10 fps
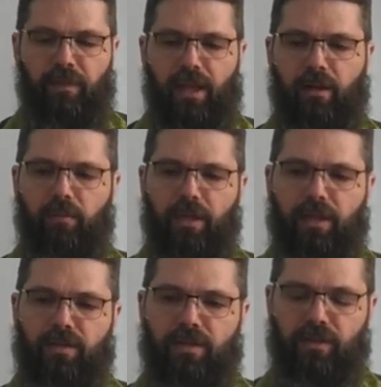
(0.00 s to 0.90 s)
and
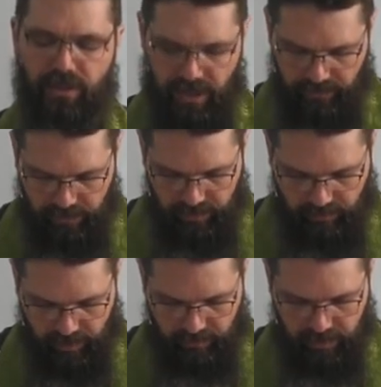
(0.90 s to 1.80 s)
obedience to the seventh
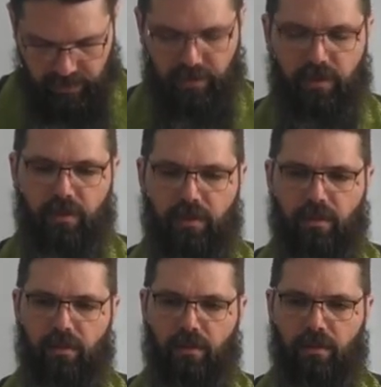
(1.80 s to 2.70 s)
commandment
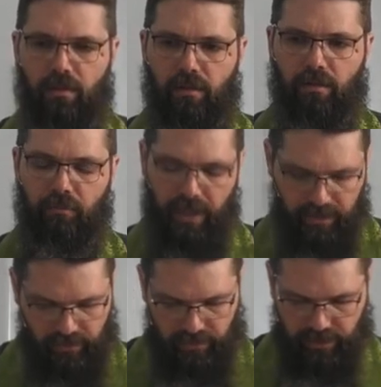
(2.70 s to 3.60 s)
may
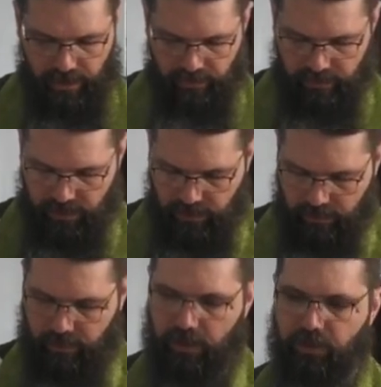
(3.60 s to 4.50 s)
occur together.
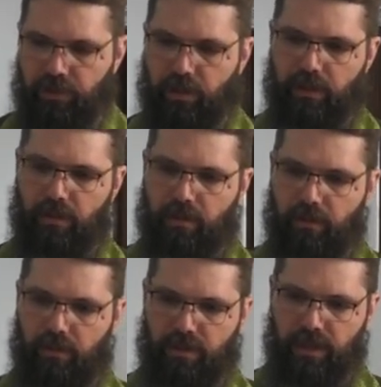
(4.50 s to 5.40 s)
Indeed, they should
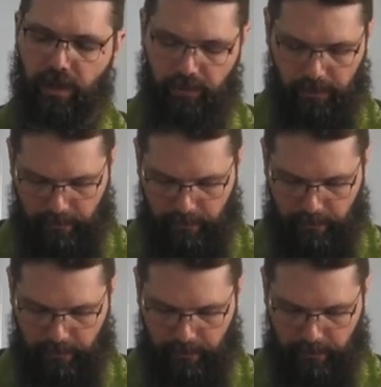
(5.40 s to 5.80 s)
occur together.